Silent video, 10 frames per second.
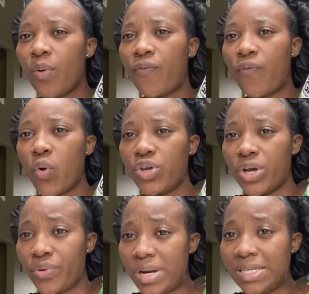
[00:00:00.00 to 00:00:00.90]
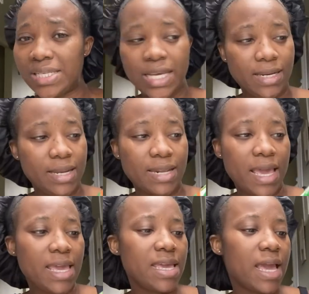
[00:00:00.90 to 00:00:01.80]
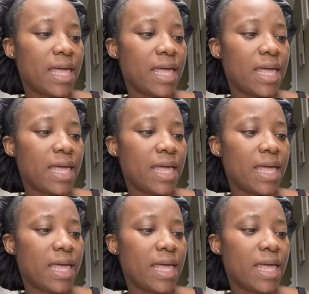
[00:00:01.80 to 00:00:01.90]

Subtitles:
for your greens in a day.